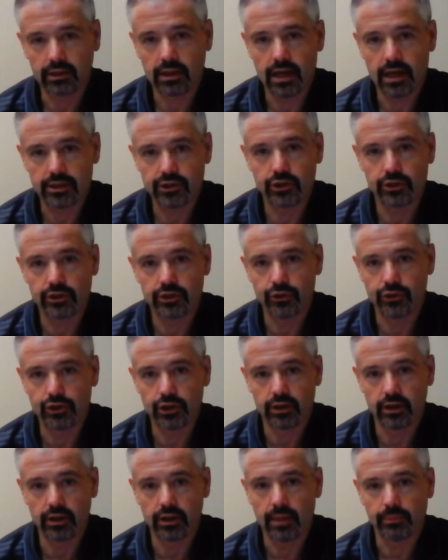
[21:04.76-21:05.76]
constitutes a
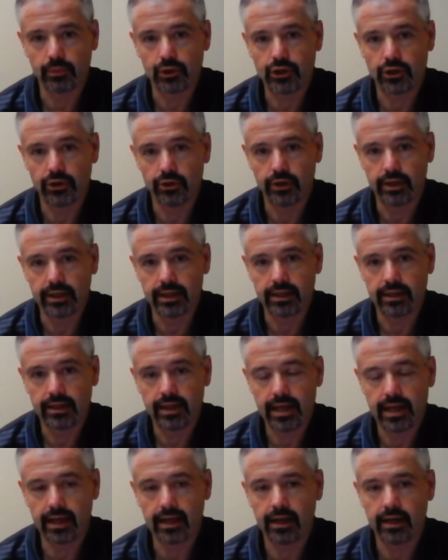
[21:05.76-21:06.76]
good opportunity.
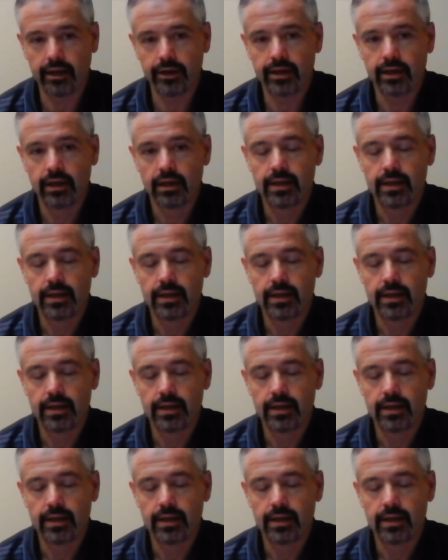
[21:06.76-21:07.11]
And